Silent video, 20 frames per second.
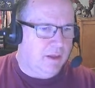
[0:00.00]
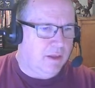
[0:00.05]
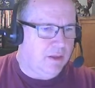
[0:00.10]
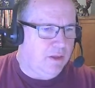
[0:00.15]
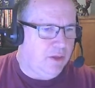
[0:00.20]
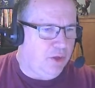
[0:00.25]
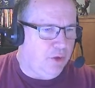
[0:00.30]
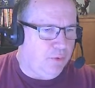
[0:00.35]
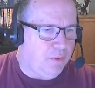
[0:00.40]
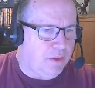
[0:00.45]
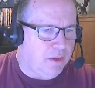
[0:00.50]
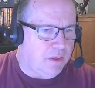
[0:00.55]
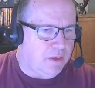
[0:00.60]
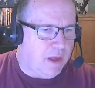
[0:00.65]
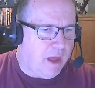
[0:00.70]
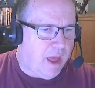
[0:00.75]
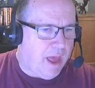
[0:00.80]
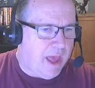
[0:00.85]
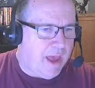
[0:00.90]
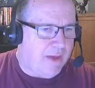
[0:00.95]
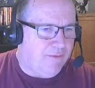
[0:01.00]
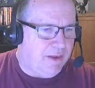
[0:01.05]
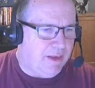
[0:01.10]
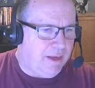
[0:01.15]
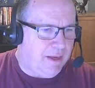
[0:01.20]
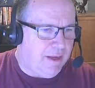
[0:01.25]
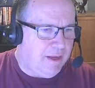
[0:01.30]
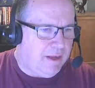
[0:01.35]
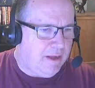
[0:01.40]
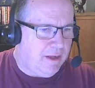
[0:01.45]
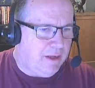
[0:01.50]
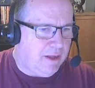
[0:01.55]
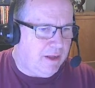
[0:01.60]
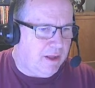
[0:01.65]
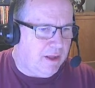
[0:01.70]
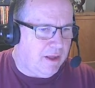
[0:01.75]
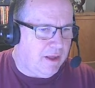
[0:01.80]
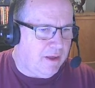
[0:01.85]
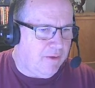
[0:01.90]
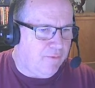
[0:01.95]
you did not have any
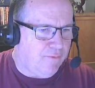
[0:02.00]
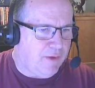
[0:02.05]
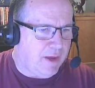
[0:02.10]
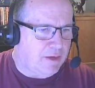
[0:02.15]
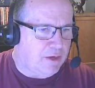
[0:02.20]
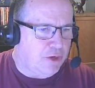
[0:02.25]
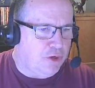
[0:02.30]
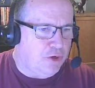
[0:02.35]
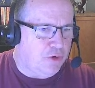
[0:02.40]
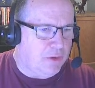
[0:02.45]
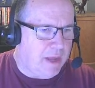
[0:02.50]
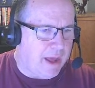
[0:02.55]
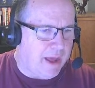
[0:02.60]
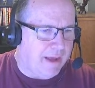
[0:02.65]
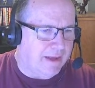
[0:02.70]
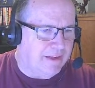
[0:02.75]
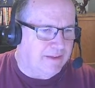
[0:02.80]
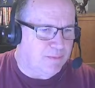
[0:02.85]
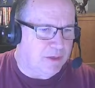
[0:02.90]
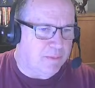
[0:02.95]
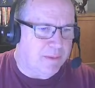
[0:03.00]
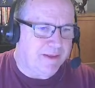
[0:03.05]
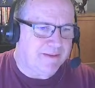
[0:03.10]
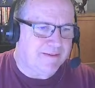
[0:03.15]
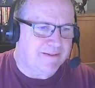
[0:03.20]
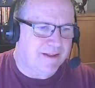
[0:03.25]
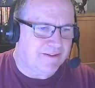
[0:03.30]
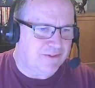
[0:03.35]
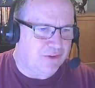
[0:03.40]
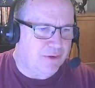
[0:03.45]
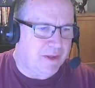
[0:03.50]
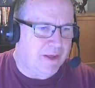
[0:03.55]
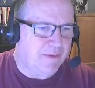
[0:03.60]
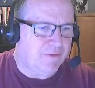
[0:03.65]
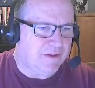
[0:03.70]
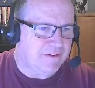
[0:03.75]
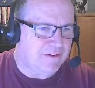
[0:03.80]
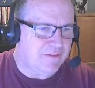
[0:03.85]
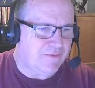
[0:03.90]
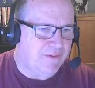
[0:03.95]
effect on your attacks, but it makes sense you'd have
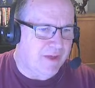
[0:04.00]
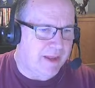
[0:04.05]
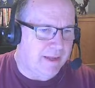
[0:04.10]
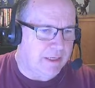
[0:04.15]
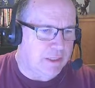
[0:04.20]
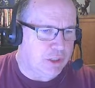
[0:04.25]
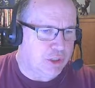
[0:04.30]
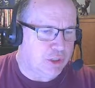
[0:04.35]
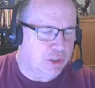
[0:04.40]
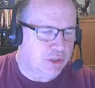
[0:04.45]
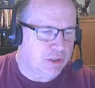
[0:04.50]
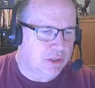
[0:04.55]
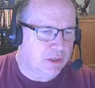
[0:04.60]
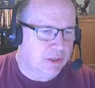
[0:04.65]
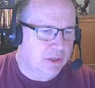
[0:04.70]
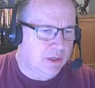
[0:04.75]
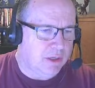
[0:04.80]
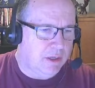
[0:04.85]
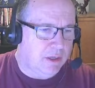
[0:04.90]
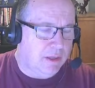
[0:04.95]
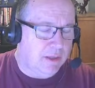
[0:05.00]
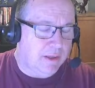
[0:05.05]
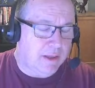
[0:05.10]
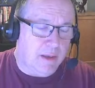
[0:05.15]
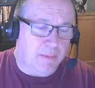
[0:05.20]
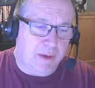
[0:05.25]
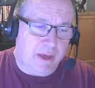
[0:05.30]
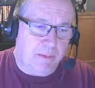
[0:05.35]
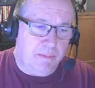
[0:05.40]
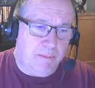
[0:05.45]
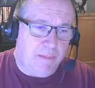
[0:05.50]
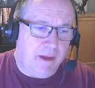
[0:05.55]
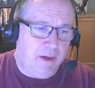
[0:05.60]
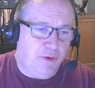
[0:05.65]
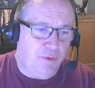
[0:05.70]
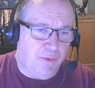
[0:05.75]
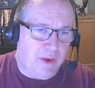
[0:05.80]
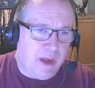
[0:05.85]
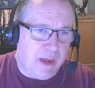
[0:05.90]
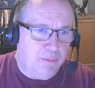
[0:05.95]
disadvantage. That might make
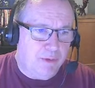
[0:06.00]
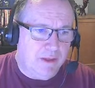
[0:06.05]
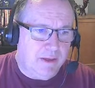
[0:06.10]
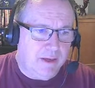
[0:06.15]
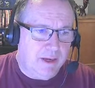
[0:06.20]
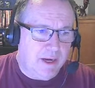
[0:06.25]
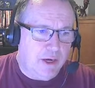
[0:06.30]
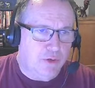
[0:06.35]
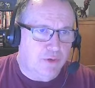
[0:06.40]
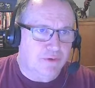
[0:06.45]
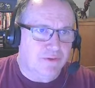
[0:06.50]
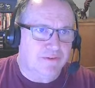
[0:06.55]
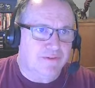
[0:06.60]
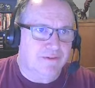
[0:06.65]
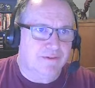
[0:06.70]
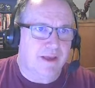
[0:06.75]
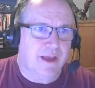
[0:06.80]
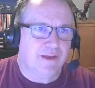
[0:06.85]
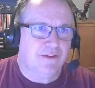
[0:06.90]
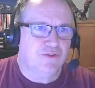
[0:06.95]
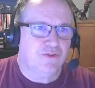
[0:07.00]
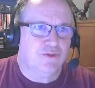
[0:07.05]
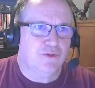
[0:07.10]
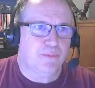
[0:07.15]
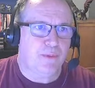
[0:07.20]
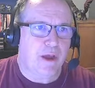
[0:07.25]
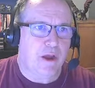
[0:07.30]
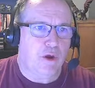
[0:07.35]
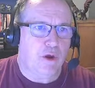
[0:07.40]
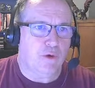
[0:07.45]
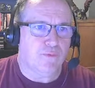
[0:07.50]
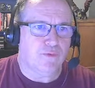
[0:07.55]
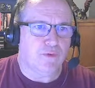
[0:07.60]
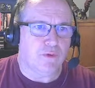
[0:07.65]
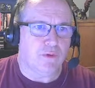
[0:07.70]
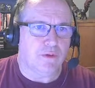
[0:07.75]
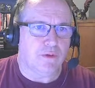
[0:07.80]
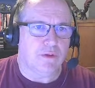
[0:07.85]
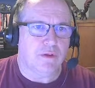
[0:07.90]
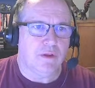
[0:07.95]
grappling characters extra
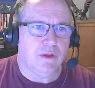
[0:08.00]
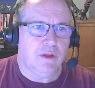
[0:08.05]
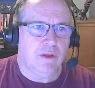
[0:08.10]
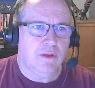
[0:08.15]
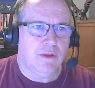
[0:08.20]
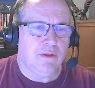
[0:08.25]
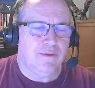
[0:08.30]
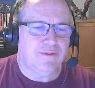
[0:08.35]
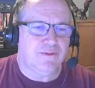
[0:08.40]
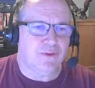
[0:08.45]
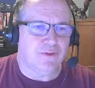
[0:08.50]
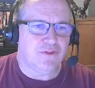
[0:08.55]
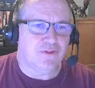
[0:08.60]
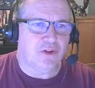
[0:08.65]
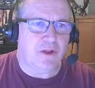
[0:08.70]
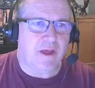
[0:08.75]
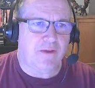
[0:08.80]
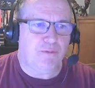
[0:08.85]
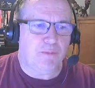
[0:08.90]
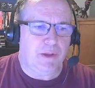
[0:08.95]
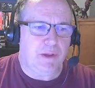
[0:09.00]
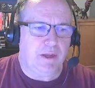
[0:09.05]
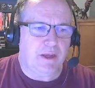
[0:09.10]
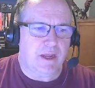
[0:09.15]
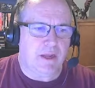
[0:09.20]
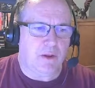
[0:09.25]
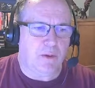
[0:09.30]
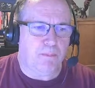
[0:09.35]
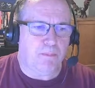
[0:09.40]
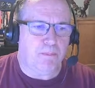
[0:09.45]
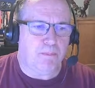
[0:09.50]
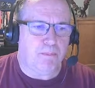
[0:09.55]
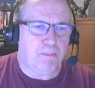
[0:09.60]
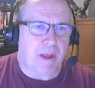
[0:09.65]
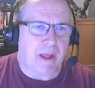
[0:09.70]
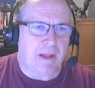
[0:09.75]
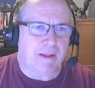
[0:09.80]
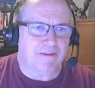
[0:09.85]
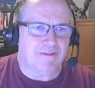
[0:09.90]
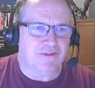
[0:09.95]
powerful, so it's going to have to be kind of
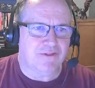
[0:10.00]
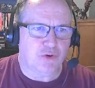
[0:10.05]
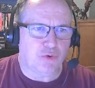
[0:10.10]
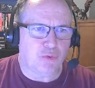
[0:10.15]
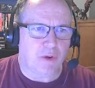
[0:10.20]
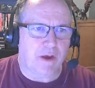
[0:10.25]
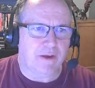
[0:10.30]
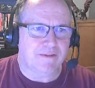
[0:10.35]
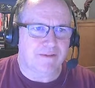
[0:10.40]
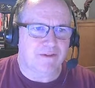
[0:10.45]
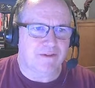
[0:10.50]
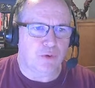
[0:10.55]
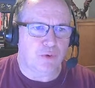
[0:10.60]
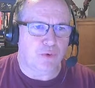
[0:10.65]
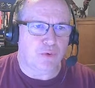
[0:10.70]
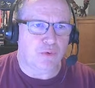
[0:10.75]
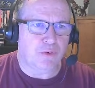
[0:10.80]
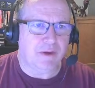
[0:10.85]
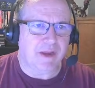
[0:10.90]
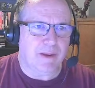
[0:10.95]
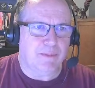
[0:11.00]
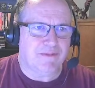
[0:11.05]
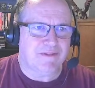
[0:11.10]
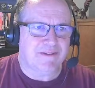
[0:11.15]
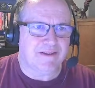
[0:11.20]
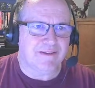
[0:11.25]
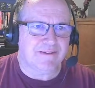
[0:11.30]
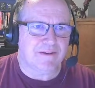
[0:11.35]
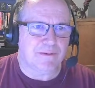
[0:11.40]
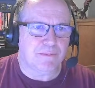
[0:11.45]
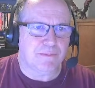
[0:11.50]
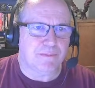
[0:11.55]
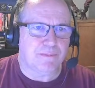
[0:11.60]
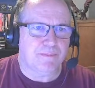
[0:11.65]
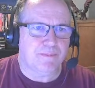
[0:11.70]
balanced across the whole game system.